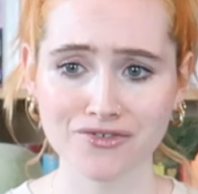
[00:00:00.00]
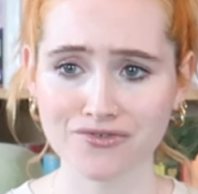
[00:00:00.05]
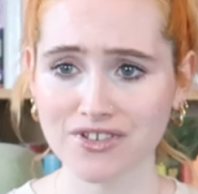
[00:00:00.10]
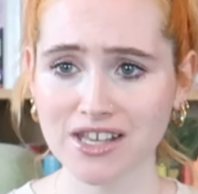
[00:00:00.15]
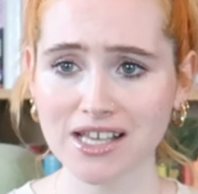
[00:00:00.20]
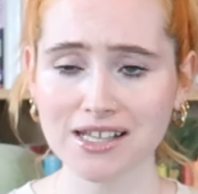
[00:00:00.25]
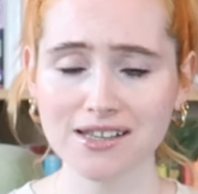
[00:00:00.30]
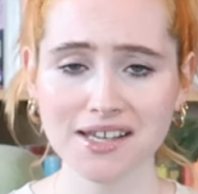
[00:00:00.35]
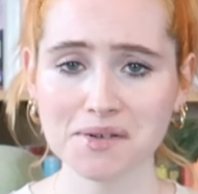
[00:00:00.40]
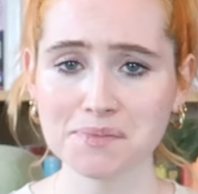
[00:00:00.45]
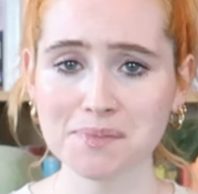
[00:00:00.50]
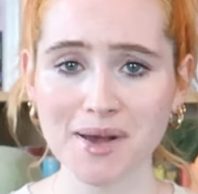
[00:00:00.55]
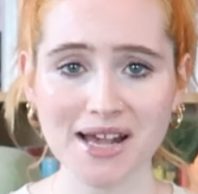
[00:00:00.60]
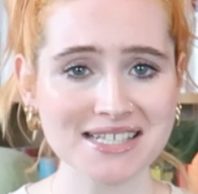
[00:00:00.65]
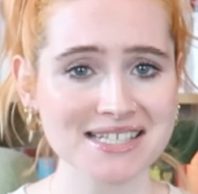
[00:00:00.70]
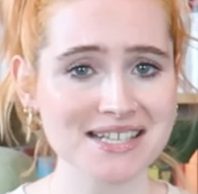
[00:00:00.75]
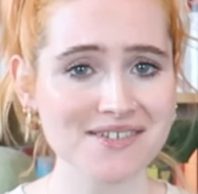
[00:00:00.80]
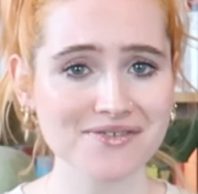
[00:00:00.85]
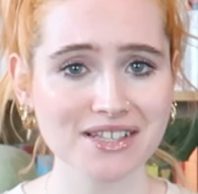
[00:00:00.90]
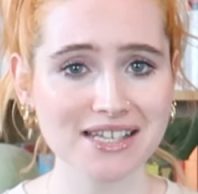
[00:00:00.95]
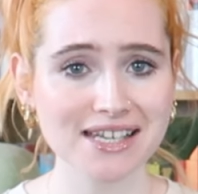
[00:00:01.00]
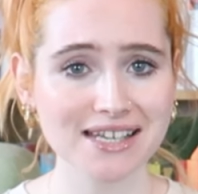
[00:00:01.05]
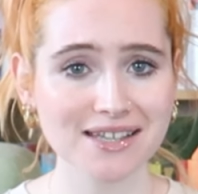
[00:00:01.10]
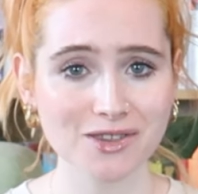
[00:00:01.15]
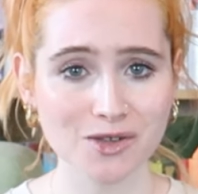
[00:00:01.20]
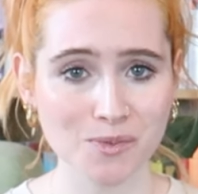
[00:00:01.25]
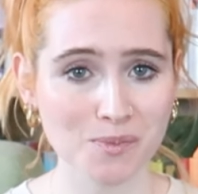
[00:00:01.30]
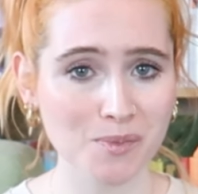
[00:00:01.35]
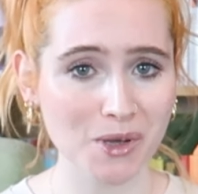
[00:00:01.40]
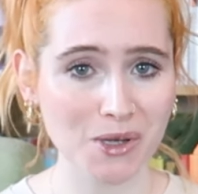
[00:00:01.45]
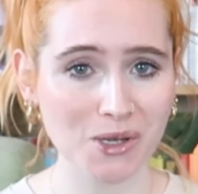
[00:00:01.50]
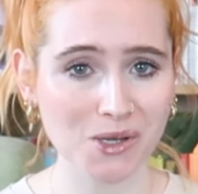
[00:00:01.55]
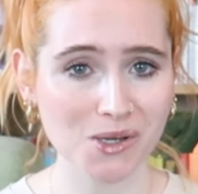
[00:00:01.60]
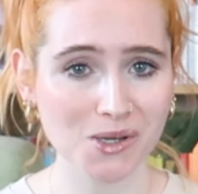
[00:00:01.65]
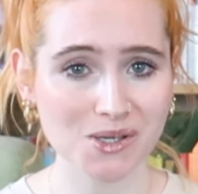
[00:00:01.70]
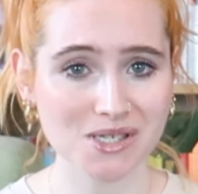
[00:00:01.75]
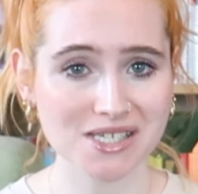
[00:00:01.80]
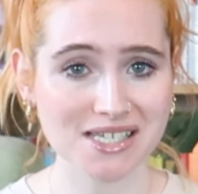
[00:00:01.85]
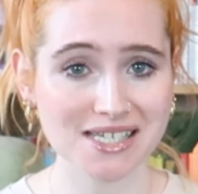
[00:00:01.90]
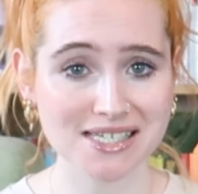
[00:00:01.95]
feeling massively in the
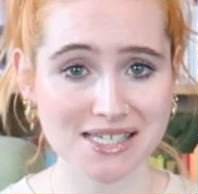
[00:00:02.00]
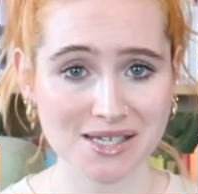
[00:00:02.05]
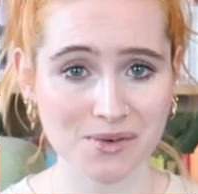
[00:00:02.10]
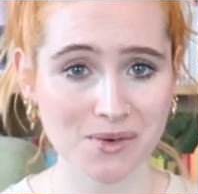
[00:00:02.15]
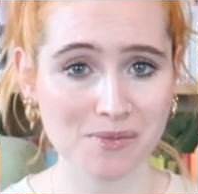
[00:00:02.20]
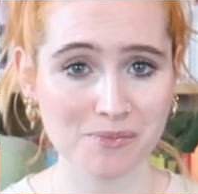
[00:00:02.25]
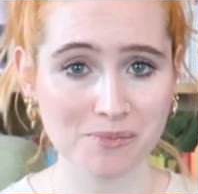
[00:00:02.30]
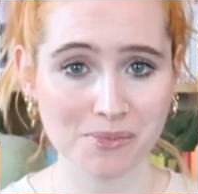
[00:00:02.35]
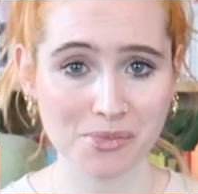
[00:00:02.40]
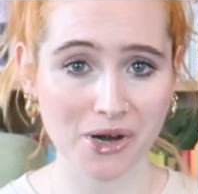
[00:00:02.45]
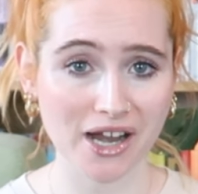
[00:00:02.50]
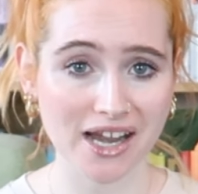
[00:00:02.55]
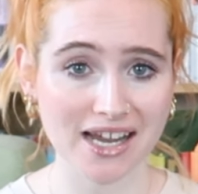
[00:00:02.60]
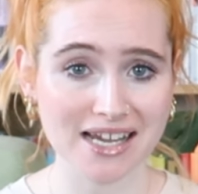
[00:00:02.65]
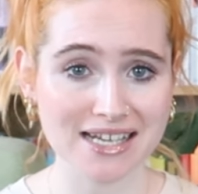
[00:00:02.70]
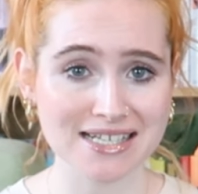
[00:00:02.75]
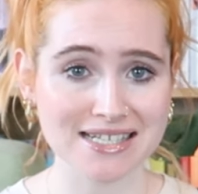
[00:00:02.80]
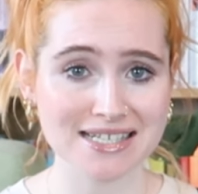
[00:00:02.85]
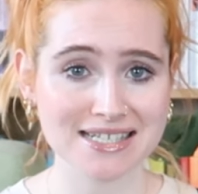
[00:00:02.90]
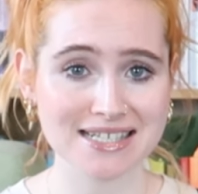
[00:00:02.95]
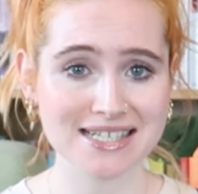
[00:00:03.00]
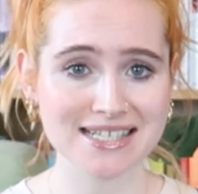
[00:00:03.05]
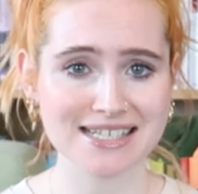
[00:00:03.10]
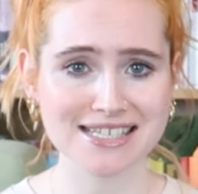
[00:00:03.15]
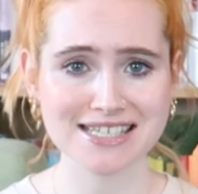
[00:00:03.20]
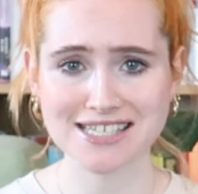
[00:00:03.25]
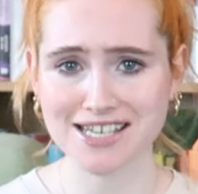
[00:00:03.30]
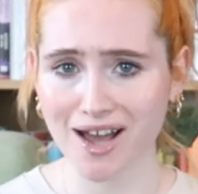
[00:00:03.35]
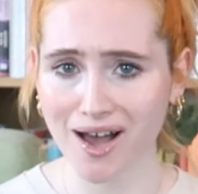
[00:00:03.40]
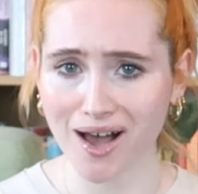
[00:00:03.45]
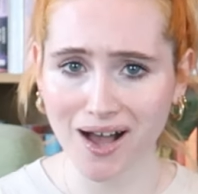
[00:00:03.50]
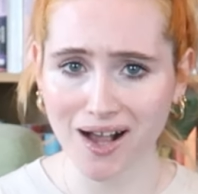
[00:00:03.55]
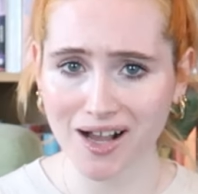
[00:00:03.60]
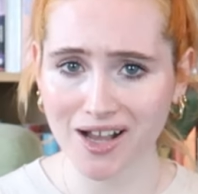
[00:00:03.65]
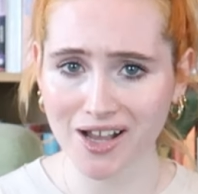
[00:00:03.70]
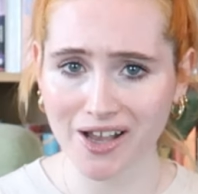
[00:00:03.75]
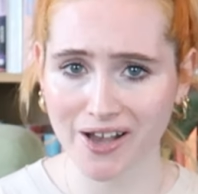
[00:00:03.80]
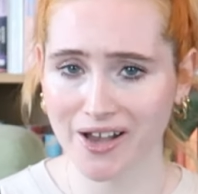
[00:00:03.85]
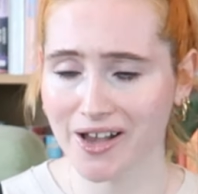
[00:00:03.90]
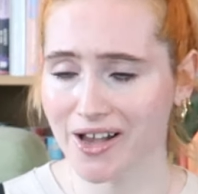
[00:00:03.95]
mood to embrace
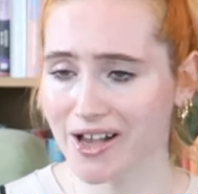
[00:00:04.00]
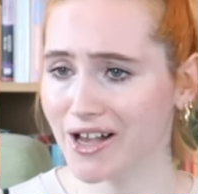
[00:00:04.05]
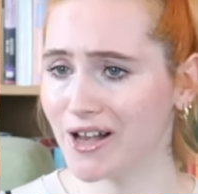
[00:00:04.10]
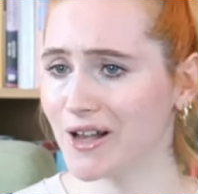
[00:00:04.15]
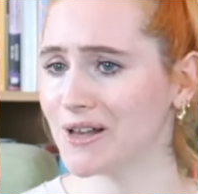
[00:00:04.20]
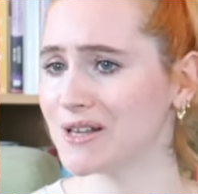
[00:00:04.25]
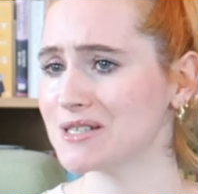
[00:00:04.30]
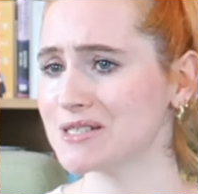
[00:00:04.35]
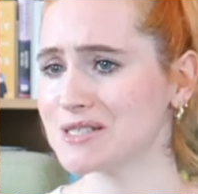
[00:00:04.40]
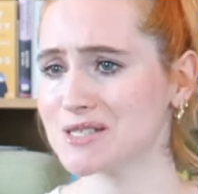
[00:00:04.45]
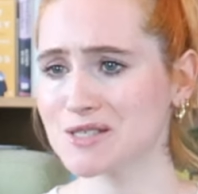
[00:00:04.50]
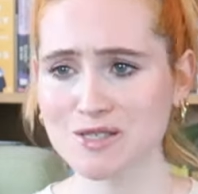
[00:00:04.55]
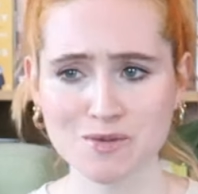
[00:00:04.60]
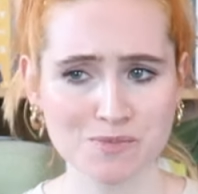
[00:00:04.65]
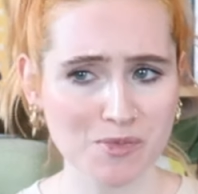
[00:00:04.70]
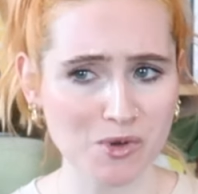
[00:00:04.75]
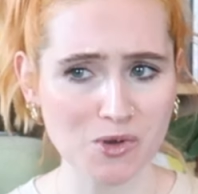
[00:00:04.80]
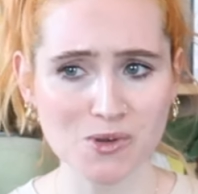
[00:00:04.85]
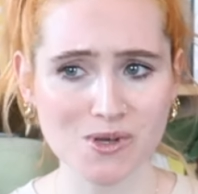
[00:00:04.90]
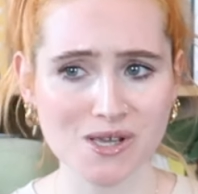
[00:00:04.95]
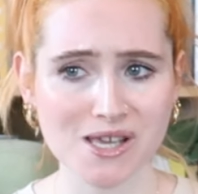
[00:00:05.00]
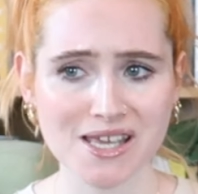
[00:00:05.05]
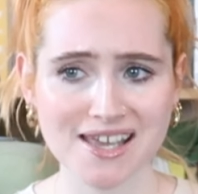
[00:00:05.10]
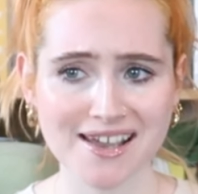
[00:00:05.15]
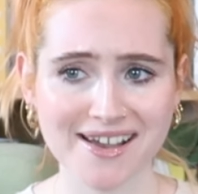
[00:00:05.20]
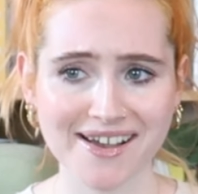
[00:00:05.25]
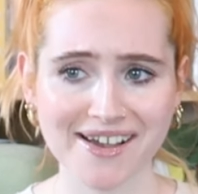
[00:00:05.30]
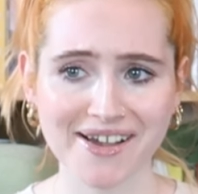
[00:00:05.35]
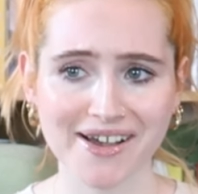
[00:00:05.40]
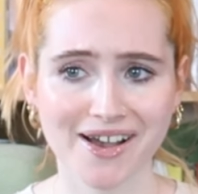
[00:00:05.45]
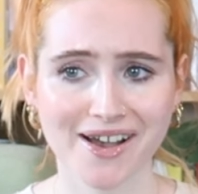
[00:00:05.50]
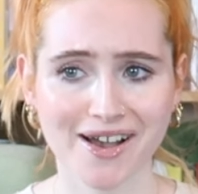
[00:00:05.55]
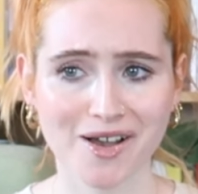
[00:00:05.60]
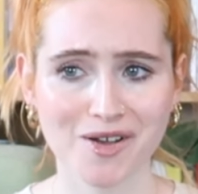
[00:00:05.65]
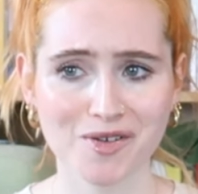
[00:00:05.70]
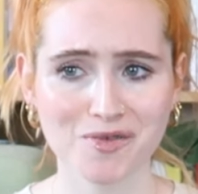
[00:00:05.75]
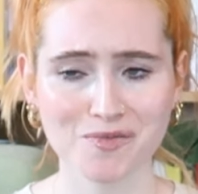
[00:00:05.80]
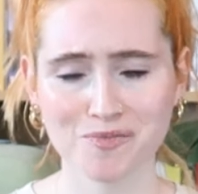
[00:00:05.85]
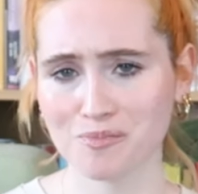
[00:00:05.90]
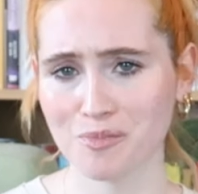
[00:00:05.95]
darker,
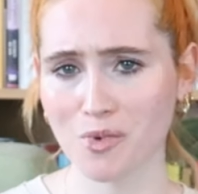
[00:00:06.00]
spookier,